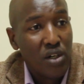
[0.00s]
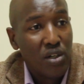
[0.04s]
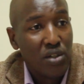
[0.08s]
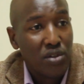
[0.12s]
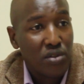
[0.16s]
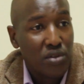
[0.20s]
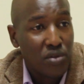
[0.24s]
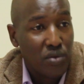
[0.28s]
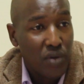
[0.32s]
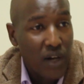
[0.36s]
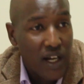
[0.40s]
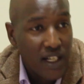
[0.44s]

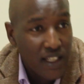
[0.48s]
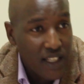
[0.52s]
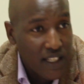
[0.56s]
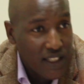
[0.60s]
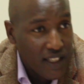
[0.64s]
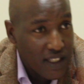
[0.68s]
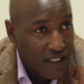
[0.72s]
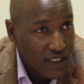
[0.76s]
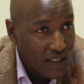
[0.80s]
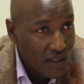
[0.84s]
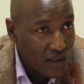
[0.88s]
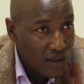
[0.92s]
Rwanda,
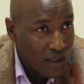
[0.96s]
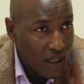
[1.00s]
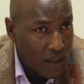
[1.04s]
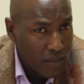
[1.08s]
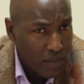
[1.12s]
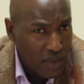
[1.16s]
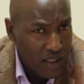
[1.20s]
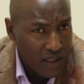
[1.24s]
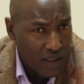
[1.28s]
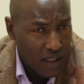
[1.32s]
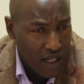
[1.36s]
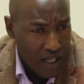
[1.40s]
they need,
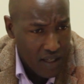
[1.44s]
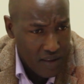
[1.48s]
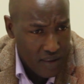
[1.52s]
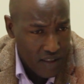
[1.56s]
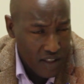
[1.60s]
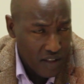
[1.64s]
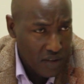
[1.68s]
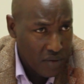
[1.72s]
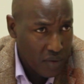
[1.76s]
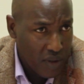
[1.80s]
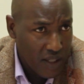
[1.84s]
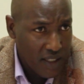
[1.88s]
I
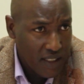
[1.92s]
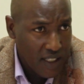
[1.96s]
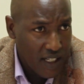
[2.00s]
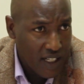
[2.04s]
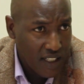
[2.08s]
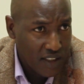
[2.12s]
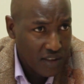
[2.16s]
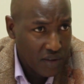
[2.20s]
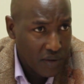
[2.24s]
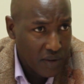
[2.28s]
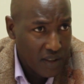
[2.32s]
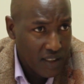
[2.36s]
think Rwanda
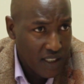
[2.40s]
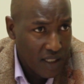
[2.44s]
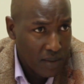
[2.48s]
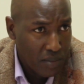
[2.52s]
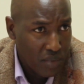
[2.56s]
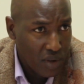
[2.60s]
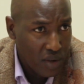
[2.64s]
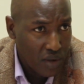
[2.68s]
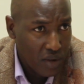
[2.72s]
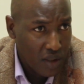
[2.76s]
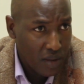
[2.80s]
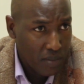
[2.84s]
has already
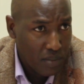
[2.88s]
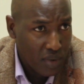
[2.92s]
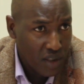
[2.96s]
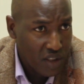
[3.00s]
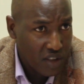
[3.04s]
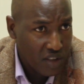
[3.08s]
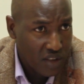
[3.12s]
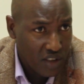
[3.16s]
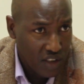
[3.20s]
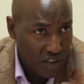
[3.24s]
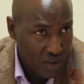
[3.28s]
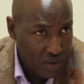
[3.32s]

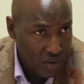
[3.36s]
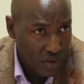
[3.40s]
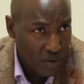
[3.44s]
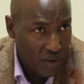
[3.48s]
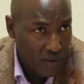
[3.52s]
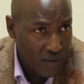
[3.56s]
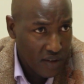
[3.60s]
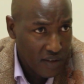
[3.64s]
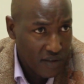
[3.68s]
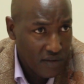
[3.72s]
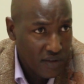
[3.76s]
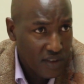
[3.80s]
abolished issues
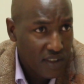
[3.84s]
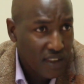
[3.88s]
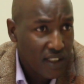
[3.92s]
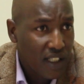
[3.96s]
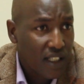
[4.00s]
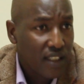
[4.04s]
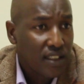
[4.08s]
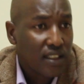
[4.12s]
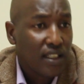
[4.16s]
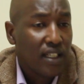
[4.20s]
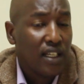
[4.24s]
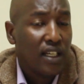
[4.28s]
of the visa.
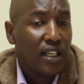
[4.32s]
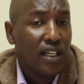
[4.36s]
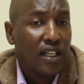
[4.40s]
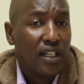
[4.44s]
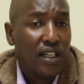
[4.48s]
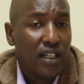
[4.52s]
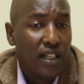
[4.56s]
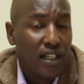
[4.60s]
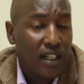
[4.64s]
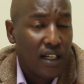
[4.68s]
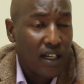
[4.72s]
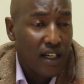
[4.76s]

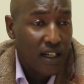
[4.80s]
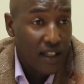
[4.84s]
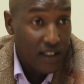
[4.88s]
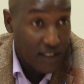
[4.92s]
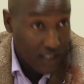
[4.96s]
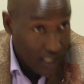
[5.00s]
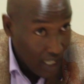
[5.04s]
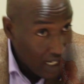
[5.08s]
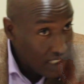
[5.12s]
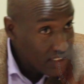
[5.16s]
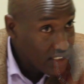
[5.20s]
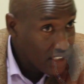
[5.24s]
It
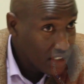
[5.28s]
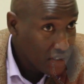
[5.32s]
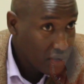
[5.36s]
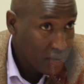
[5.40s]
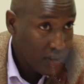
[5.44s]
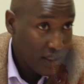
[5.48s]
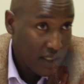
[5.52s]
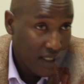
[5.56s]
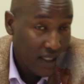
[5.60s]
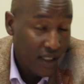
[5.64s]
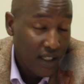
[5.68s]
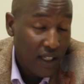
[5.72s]
has
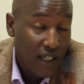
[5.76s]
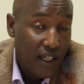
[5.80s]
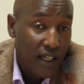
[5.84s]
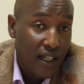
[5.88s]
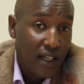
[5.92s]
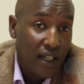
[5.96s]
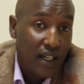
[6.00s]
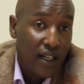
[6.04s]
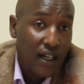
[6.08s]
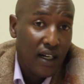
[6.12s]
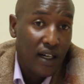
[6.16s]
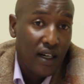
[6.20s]
actually,
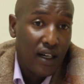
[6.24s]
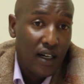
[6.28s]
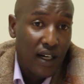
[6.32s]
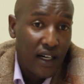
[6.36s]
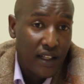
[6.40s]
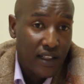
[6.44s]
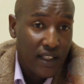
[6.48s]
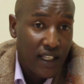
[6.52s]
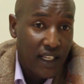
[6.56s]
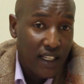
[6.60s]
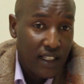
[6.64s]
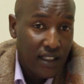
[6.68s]

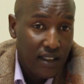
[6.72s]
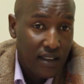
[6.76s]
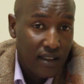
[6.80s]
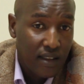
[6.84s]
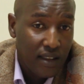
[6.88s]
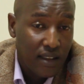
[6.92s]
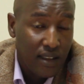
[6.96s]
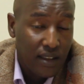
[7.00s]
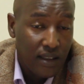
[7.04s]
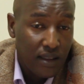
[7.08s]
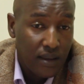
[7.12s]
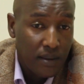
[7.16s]
unlike
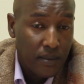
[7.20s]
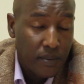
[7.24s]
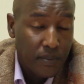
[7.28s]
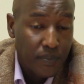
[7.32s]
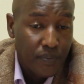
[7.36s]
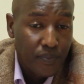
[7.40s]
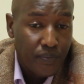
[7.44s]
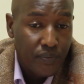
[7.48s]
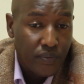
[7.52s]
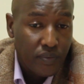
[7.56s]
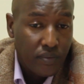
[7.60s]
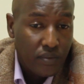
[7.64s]

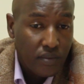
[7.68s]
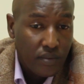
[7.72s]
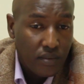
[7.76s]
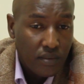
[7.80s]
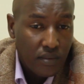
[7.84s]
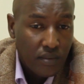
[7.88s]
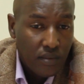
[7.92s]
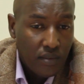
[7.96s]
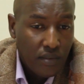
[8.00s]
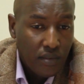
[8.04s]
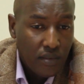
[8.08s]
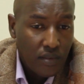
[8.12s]

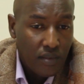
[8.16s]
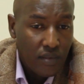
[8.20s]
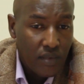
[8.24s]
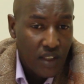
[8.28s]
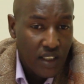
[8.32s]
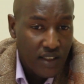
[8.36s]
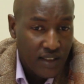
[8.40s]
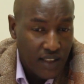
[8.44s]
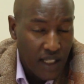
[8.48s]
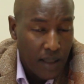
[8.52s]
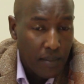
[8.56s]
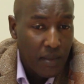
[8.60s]

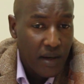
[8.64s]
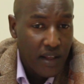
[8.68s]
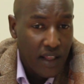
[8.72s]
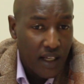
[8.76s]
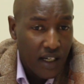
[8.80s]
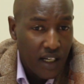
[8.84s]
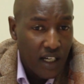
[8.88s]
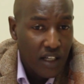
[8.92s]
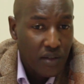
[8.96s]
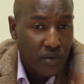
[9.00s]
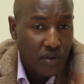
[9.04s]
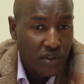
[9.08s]
some other
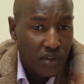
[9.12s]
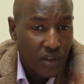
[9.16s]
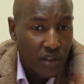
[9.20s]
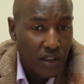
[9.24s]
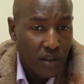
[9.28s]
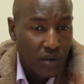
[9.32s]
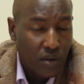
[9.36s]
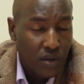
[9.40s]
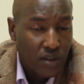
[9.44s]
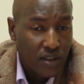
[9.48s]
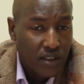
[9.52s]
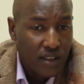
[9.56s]
countries on the
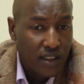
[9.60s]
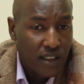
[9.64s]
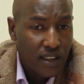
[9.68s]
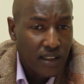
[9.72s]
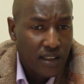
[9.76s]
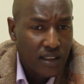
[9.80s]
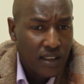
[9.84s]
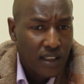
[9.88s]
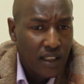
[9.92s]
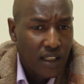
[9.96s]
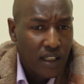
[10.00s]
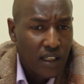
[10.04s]
continent.
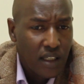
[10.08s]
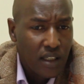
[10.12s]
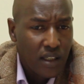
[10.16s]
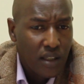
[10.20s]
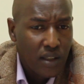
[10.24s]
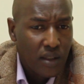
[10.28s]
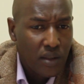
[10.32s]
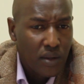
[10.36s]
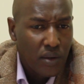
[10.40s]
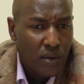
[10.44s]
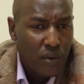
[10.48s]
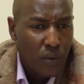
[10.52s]

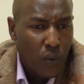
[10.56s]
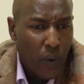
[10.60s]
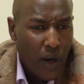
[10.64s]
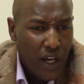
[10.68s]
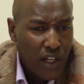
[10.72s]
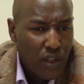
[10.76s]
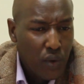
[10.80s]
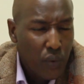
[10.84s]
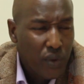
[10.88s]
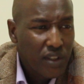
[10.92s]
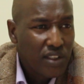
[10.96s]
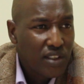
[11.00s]
Why
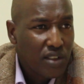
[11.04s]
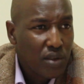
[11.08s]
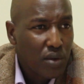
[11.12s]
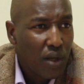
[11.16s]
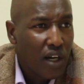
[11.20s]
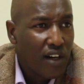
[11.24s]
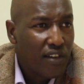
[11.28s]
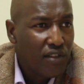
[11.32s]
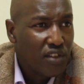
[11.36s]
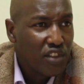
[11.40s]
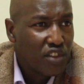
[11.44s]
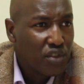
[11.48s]
do we still
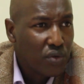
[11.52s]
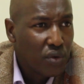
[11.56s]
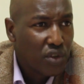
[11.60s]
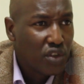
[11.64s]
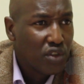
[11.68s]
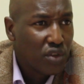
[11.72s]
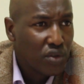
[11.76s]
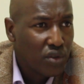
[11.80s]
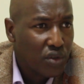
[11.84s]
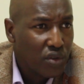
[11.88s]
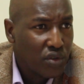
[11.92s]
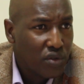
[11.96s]
have
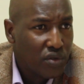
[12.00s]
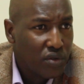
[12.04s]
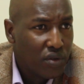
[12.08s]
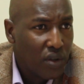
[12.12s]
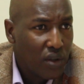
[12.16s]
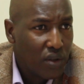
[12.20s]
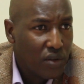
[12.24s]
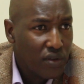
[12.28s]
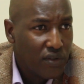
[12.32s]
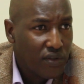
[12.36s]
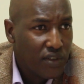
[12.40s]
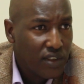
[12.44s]
restrictions
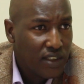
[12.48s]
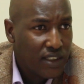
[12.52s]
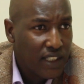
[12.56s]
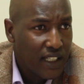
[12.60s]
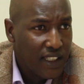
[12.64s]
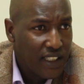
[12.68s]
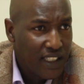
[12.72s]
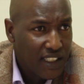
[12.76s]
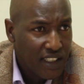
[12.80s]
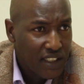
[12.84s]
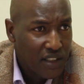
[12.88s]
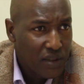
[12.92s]
on visa,
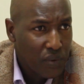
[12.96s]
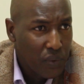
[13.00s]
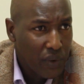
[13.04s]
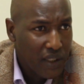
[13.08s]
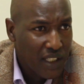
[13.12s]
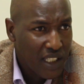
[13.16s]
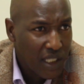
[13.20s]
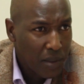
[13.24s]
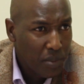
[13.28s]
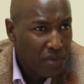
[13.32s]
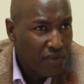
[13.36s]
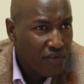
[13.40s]
yet we
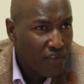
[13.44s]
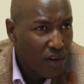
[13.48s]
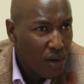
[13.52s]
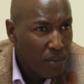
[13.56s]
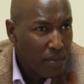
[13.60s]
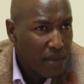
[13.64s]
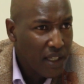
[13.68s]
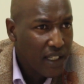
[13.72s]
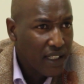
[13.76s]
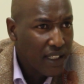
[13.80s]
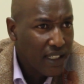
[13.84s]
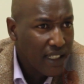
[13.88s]
keep
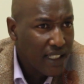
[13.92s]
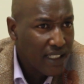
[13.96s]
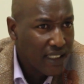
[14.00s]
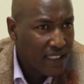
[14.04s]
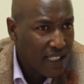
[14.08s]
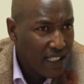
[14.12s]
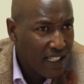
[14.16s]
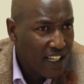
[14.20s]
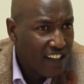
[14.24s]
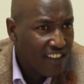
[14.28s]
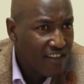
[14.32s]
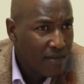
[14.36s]
forming
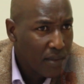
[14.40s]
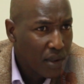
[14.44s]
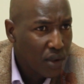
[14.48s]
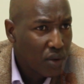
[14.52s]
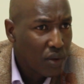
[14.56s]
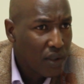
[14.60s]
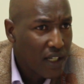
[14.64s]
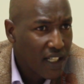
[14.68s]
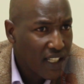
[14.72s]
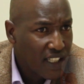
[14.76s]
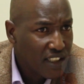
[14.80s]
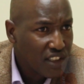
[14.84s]
intergovernmental
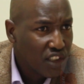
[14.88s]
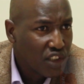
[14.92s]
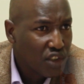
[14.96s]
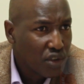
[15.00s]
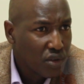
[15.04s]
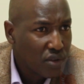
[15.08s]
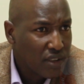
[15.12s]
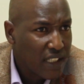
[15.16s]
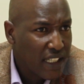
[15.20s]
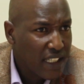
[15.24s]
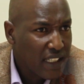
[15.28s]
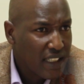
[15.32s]

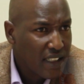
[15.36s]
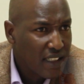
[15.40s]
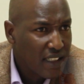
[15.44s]
organizations like